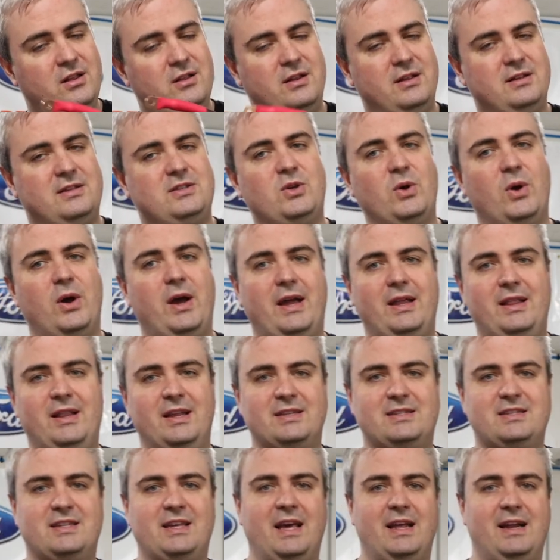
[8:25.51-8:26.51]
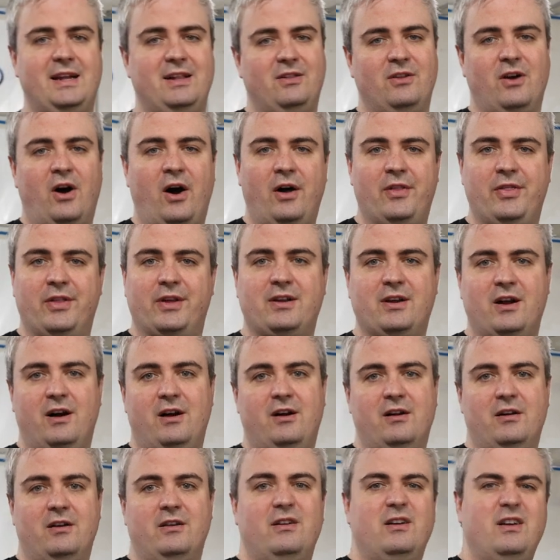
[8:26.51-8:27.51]
Let's go ahead, let's get it on the
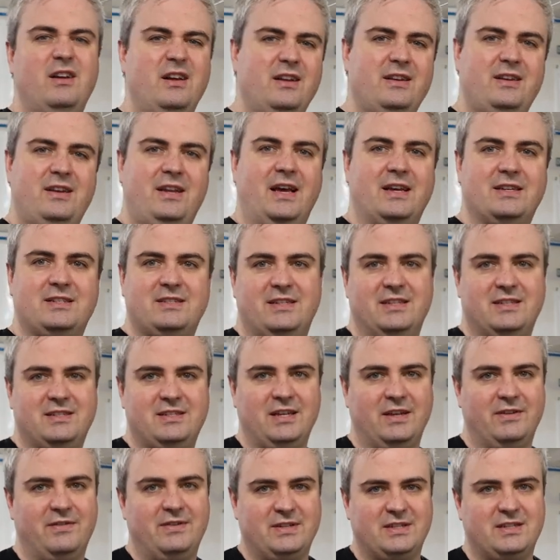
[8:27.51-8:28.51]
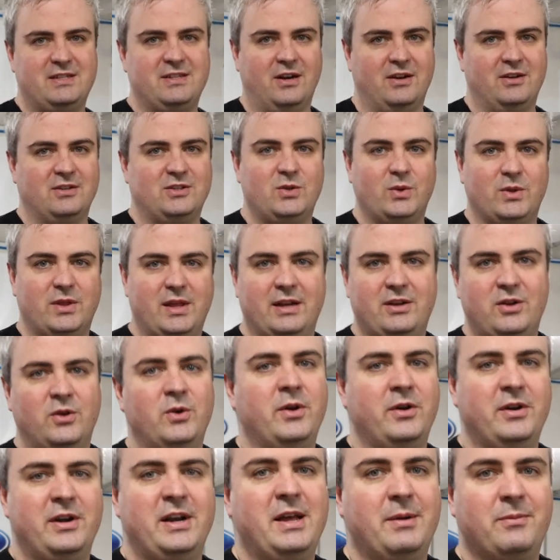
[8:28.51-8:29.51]
car, test to see if it starts with that
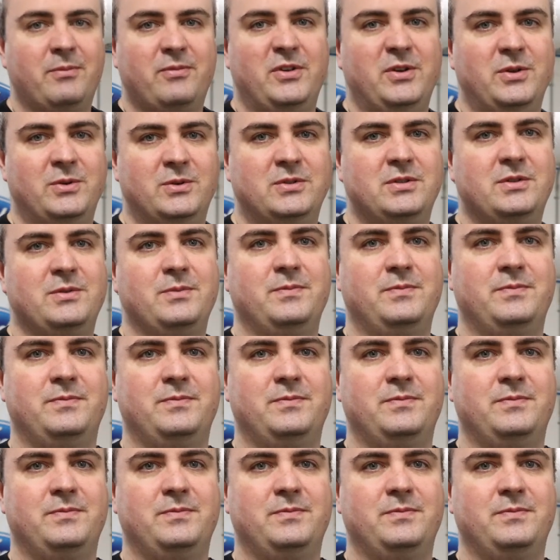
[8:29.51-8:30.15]
200 amp fuse.